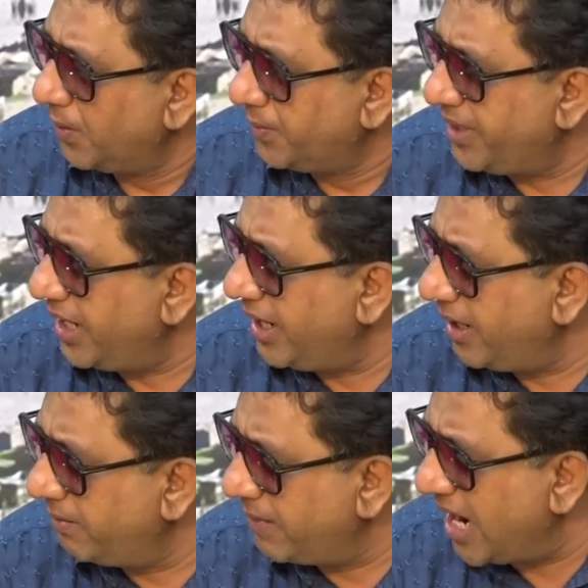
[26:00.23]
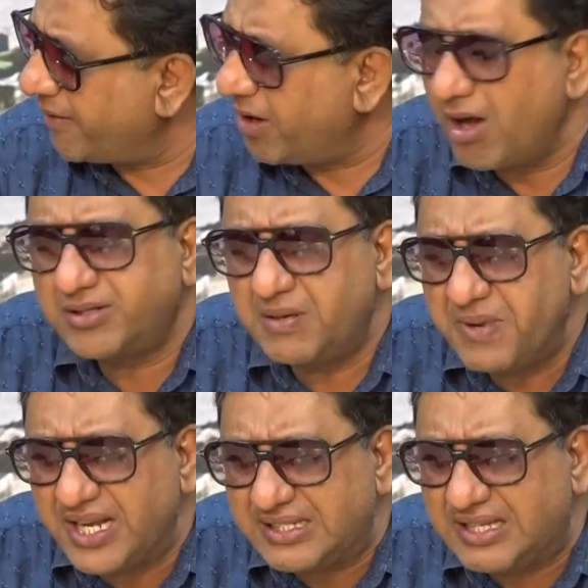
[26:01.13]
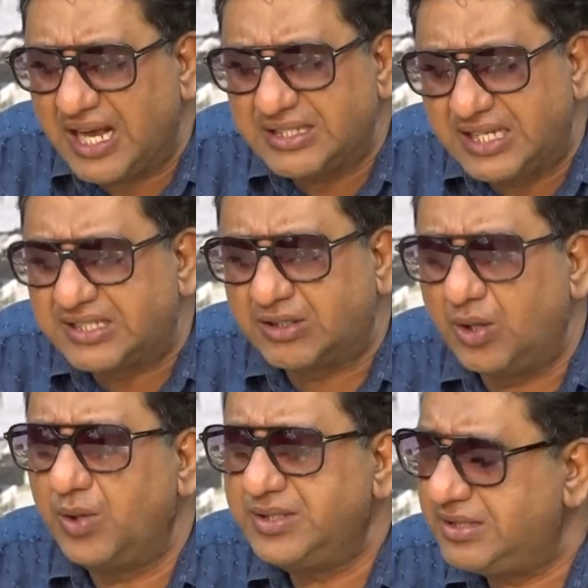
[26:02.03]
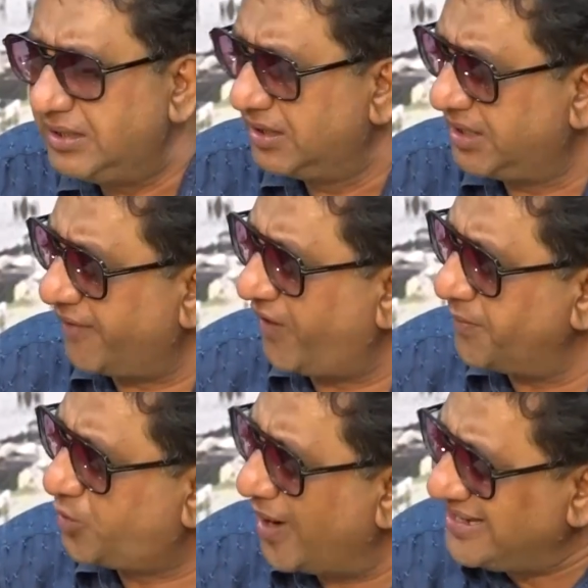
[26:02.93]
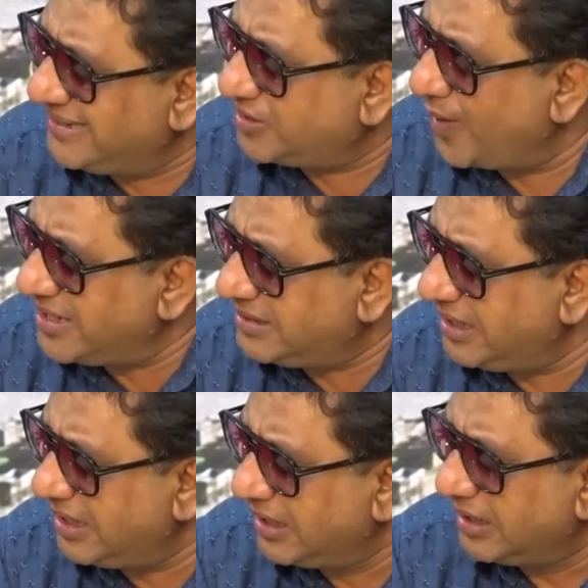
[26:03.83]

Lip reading: The agriculture minister has disclosed that from 2020